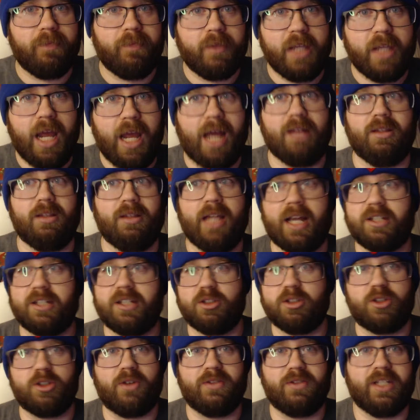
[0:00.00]
Yeah, Lex
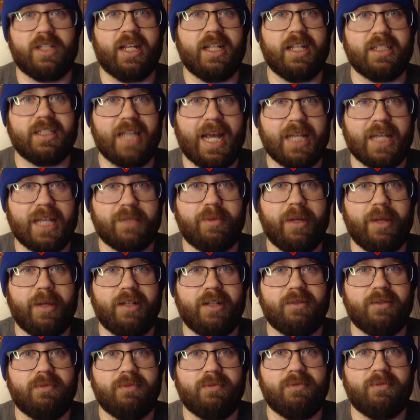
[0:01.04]
deserves to get his ass
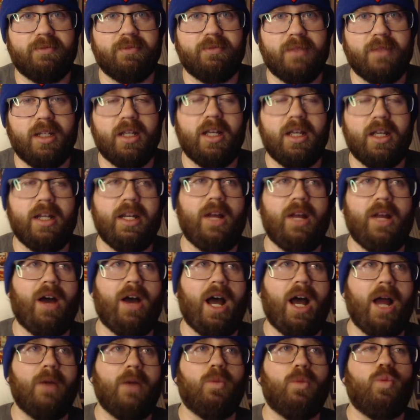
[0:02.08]
beat. Now,
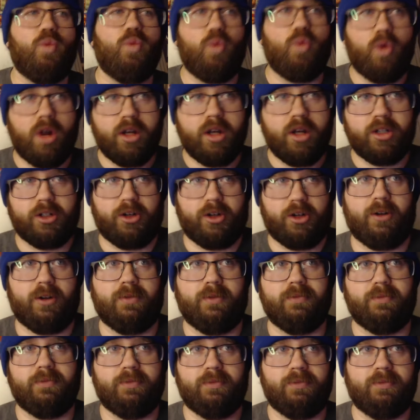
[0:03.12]
I wonder,
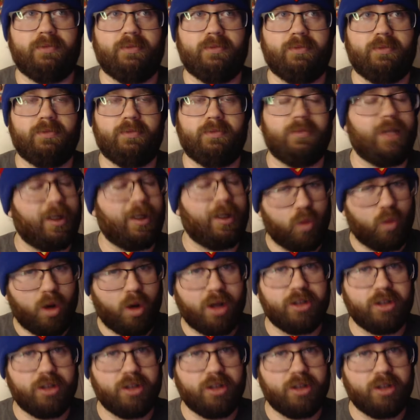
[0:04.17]
if